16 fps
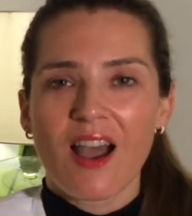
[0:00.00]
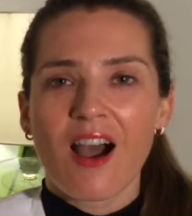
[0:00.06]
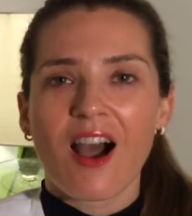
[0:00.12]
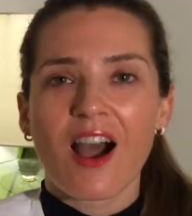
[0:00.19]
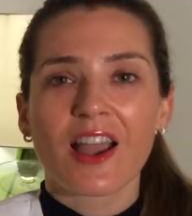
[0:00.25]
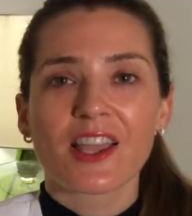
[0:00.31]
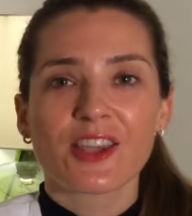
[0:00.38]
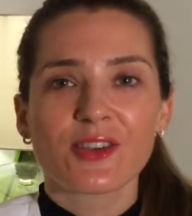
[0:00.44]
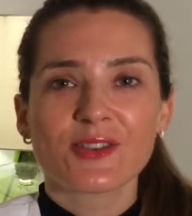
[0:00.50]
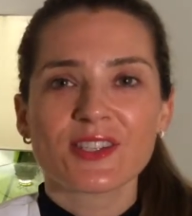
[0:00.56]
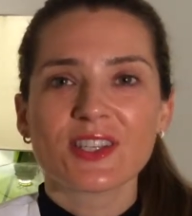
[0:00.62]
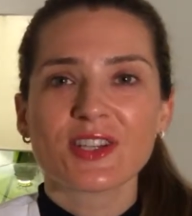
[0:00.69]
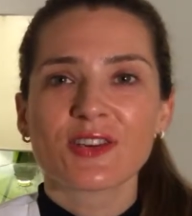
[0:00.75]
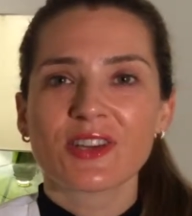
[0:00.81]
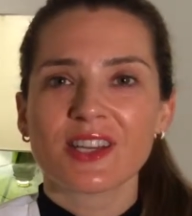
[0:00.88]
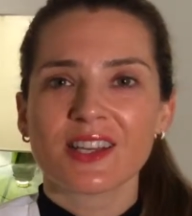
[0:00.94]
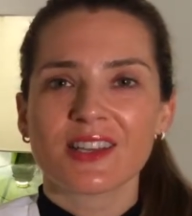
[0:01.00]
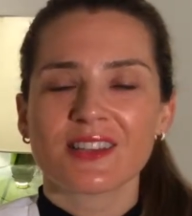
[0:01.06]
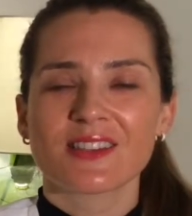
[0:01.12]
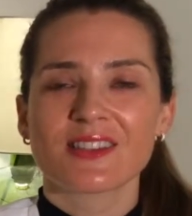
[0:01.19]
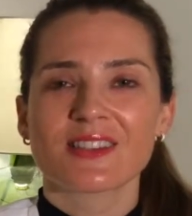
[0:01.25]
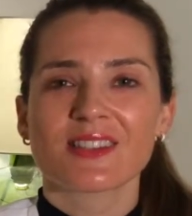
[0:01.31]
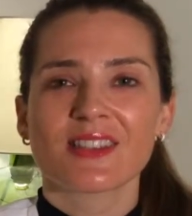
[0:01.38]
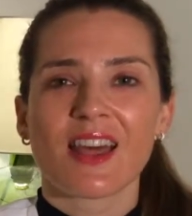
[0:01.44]
I use
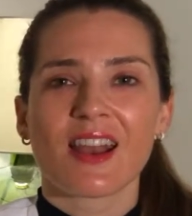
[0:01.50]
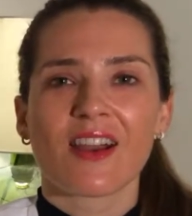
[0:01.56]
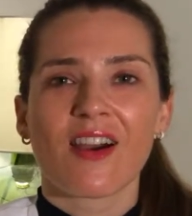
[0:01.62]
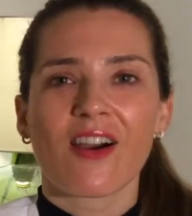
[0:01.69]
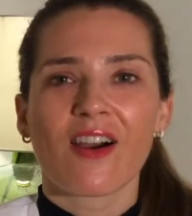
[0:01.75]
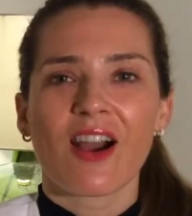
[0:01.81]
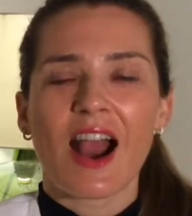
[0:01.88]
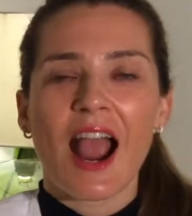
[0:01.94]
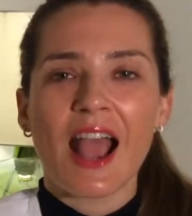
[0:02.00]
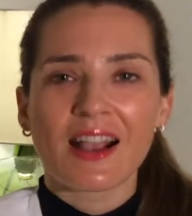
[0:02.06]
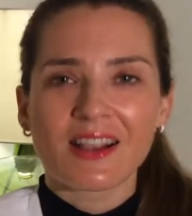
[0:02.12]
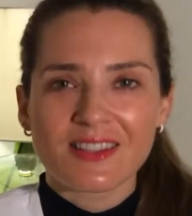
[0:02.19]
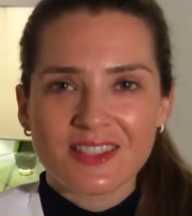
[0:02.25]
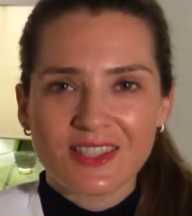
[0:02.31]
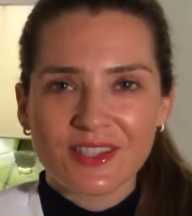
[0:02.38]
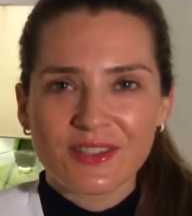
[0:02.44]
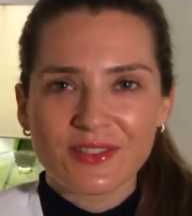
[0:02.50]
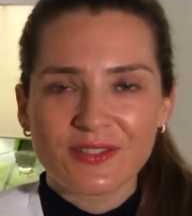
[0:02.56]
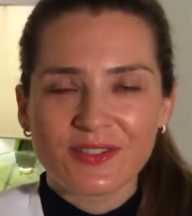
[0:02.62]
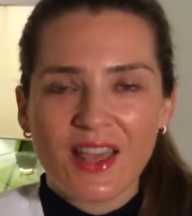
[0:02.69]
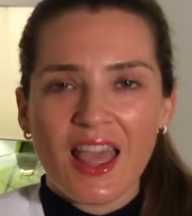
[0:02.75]
ingredients that are active